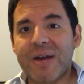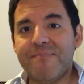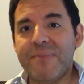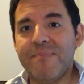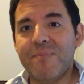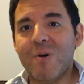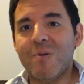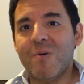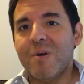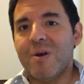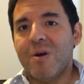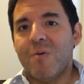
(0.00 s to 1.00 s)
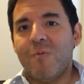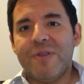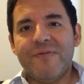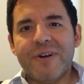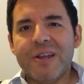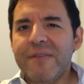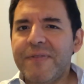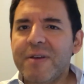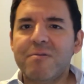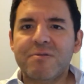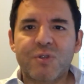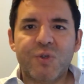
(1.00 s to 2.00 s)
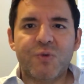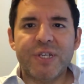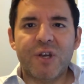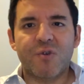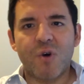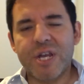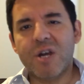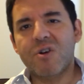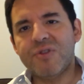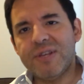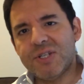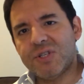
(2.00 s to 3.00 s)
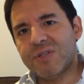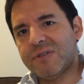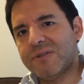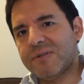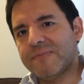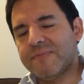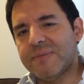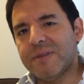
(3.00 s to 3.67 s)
by people with very difficult to treat chronic conditions